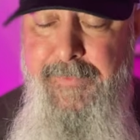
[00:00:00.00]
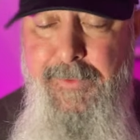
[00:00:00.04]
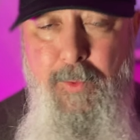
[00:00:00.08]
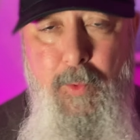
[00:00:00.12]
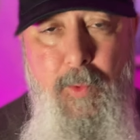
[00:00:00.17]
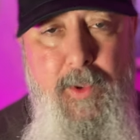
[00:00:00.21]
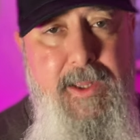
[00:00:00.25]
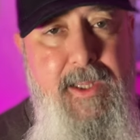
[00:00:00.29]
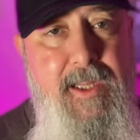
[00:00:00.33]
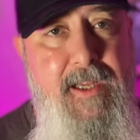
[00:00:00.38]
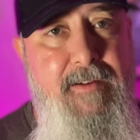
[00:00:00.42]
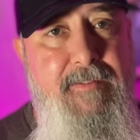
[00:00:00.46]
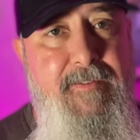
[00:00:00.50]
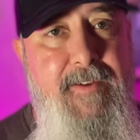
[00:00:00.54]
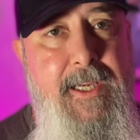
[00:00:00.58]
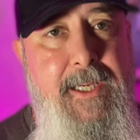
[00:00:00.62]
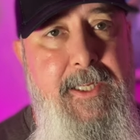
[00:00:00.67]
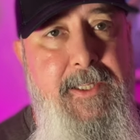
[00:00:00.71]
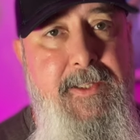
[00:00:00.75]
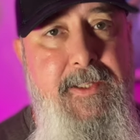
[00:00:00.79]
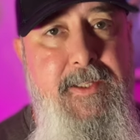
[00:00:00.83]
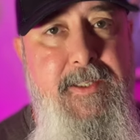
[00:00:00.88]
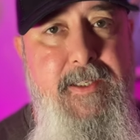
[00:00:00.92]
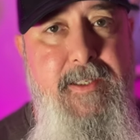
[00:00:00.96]
with the
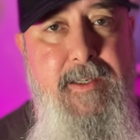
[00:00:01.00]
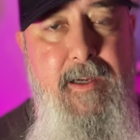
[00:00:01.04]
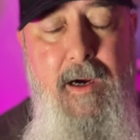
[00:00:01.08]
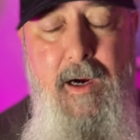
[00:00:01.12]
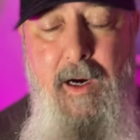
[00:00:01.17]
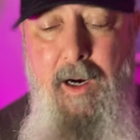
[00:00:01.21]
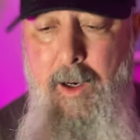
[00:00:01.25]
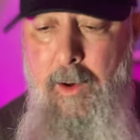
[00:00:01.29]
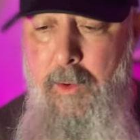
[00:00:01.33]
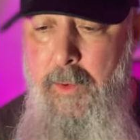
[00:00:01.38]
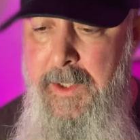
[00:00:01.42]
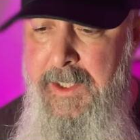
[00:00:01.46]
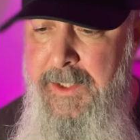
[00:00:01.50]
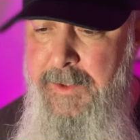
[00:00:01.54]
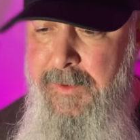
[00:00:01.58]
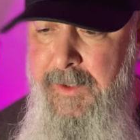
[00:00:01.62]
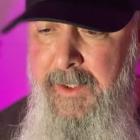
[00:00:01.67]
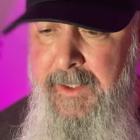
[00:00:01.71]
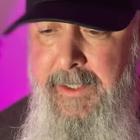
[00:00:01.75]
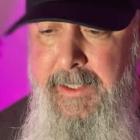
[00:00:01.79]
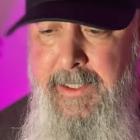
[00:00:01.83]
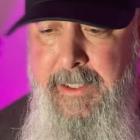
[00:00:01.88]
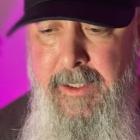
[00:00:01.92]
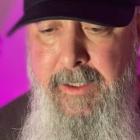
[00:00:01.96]
events, always
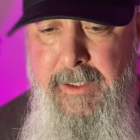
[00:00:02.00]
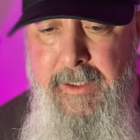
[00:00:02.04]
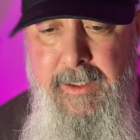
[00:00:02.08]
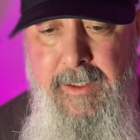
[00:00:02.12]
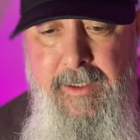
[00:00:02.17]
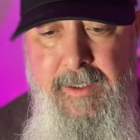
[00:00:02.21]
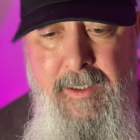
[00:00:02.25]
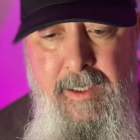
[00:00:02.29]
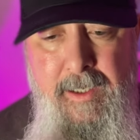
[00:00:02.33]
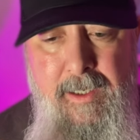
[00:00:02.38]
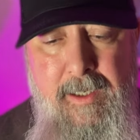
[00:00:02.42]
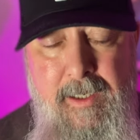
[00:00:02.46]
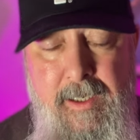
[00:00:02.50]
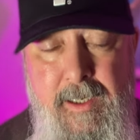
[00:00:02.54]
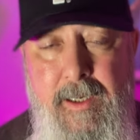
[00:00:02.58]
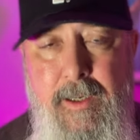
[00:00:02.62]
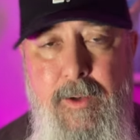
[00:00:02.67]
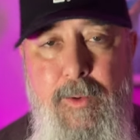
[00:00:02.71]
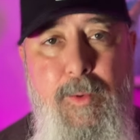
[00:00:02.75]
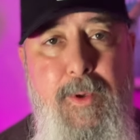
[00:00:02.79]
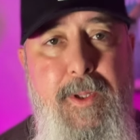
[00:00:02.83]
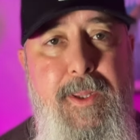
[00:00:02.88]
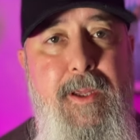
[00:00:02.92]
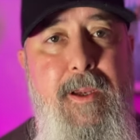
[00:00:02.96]
really good
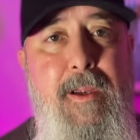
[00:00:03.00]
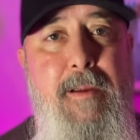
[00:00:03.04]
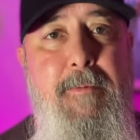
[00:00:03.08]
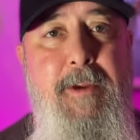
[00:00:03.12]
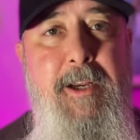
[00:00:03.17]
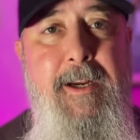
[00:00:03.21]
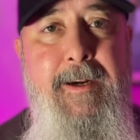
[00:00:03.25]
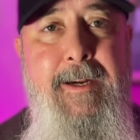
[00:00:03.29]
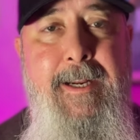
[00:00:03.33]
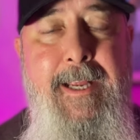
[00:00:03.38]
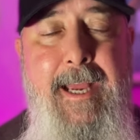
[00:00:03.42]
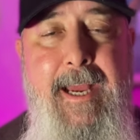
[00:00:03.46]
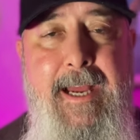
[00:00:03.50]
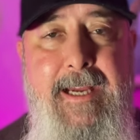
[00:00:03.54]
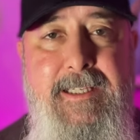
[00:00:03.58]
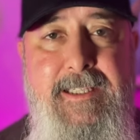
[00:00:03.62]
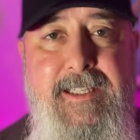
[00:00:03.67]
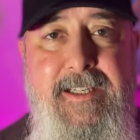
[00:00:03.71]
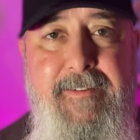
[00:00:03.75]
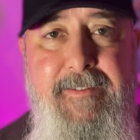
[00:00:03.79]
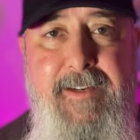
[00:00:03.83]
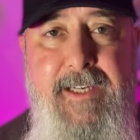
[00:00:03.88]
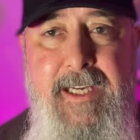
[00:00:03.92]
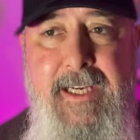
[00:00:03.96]
with the community
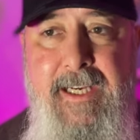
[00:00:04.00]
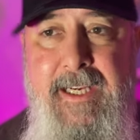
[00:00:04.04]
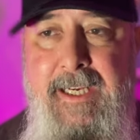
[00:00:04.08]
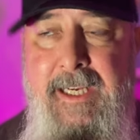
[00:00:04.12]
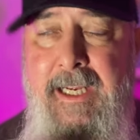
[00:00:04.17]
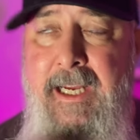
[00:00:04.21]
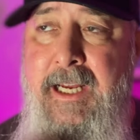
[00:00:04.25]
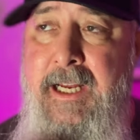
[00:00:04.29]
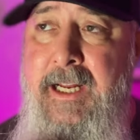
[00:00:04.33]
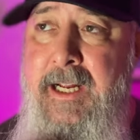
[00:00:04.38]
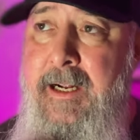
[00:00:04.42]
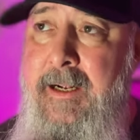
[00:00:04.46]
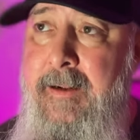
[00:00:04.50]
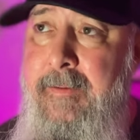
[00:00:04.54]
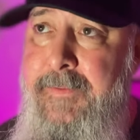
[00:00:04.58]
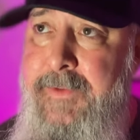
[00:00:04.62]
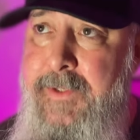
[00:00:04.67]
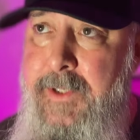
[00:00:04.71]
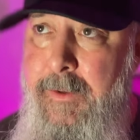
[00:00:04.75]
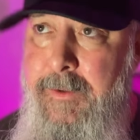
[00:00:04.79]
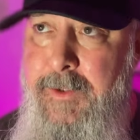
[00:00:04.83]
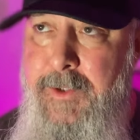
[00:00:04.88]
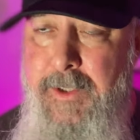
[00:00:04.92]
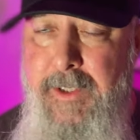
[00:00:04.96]
activity.
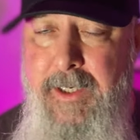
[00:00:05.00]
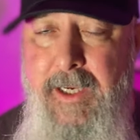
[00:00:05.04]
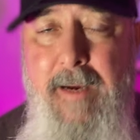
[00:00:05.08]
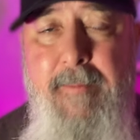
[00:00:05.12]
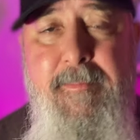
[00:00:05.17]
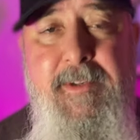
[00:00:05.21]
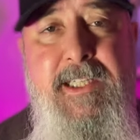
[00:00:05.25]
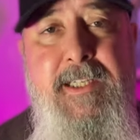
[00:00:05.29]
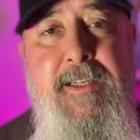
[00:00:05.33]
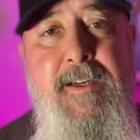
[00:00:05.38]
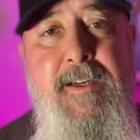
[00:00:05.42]
So it should come as